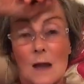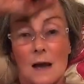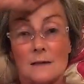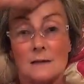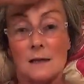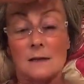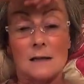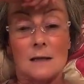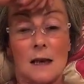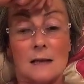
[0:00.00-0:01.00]
As I
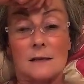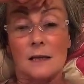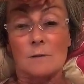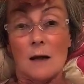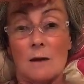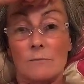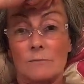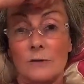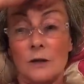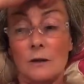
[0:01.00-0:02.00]
think I said in my
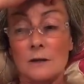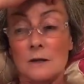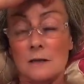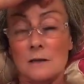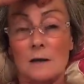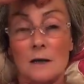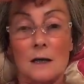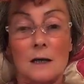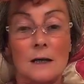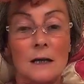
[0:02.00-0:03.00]
video on TikTok,
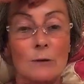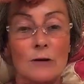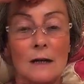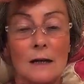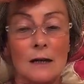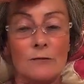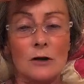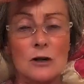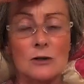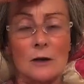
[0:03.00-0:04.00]
they were feeling iffy.
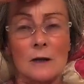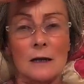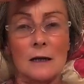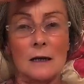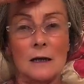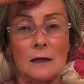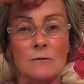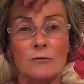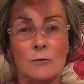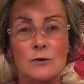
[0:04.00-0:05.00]
And you started getting
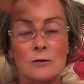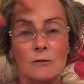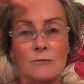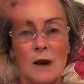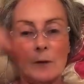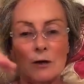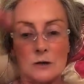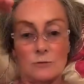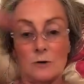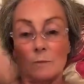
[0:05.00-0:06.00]
negative thoughts. Your
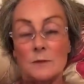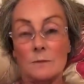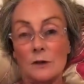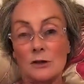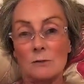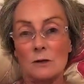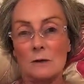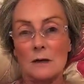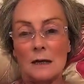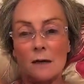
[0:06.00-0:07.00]
vibration dropped because you were
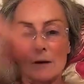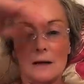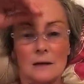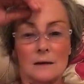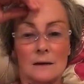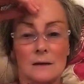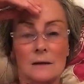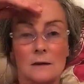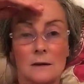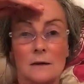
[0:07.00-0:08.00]
doing clearing.
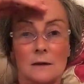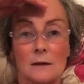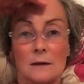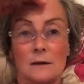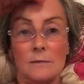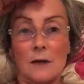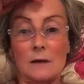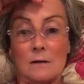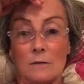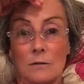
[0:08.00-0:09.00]

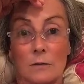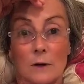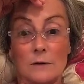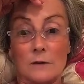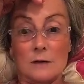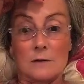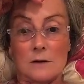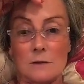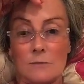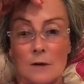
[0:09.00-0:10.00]
And well, you need to do
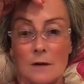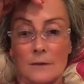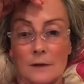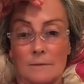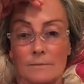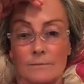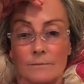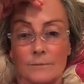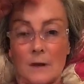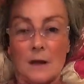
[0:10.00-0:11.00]
some grounding.
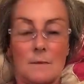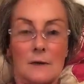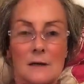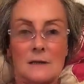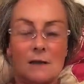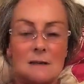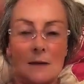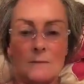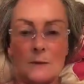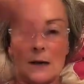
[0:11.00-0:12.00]
But it
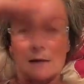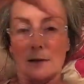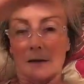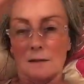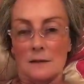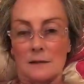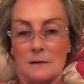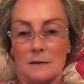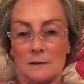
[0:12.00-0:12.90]
seems to be like that, yeah.